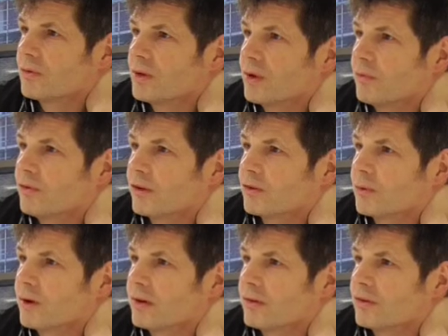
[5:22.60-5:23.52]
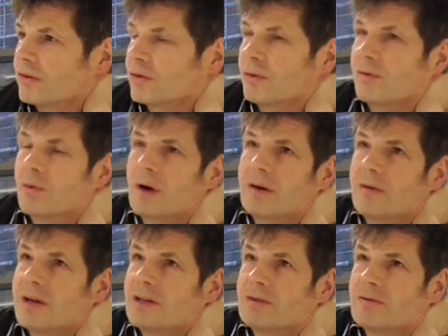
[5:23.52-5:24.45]
The obvious one is a sort of
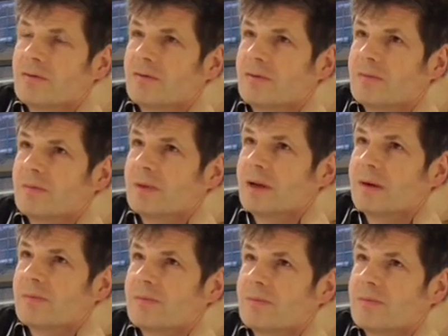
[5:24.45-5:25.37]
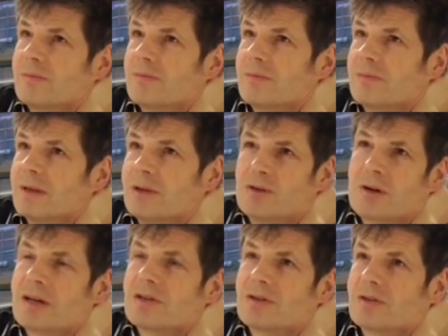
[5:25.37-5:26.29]
wide range of, you know,
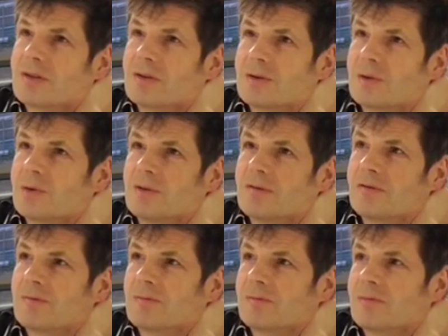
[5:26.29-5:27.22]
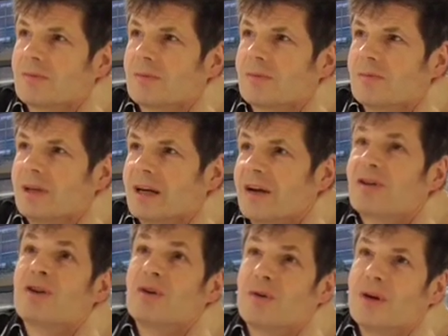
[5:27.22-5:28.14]
interests and sort of, you know,
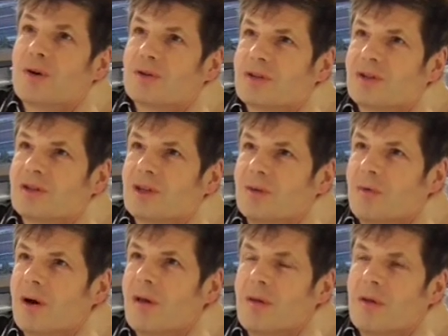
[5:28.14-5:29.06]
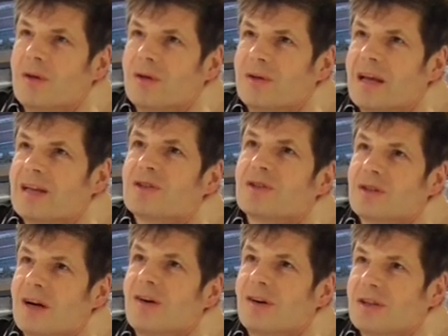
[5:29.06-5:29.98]
curiosity rather than
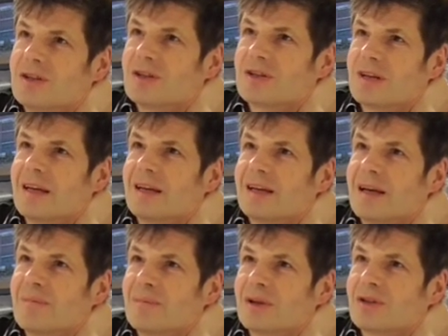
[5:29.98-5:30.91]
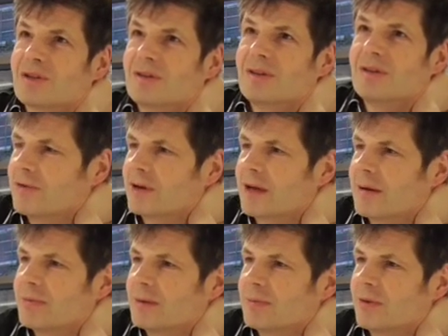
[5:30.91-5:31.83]
necessarily just naked ambition. If you
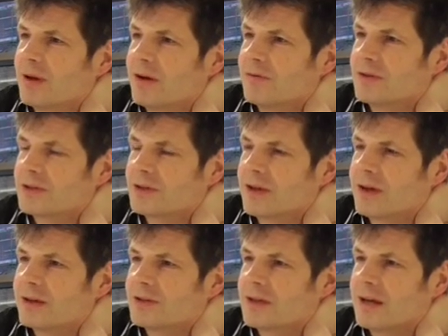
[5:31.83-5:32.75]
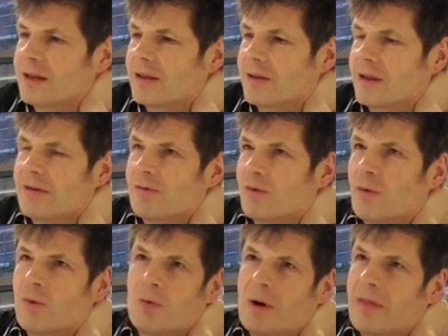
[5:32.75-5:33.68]
get people that have just like say that they've
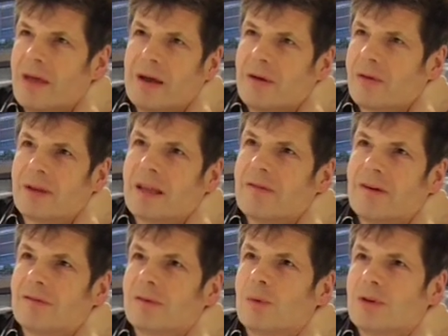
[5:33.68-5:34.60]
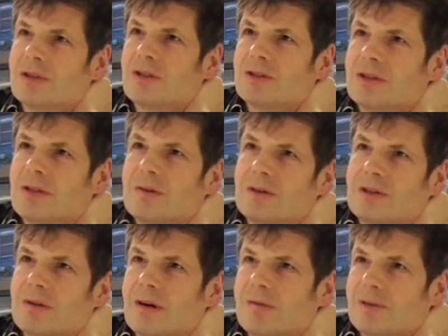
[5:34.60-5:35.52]
all, the only thing they've ever wanted to do
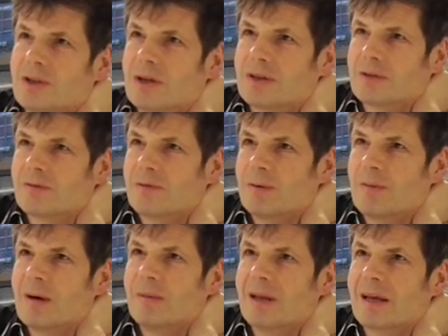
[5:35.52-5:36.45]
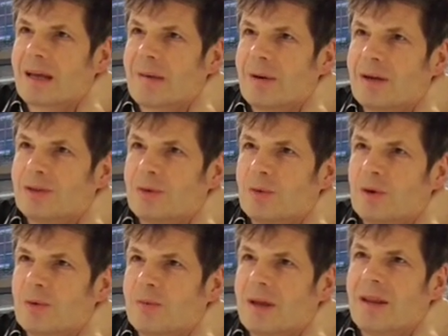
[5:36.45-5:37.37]
is do advertising from the moment they came out of the
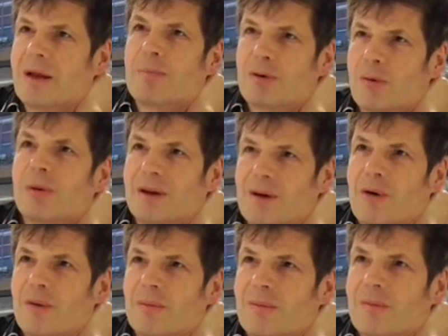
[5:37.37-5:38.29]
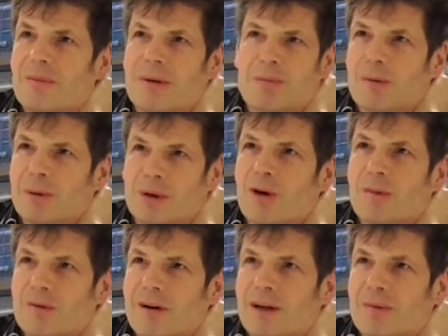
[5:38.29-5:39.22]
womb, then they're probably not they're probably
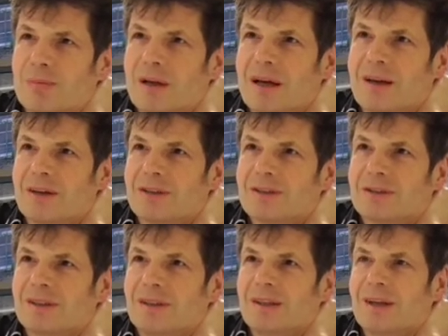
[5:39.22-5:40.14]
not going to be very good planners.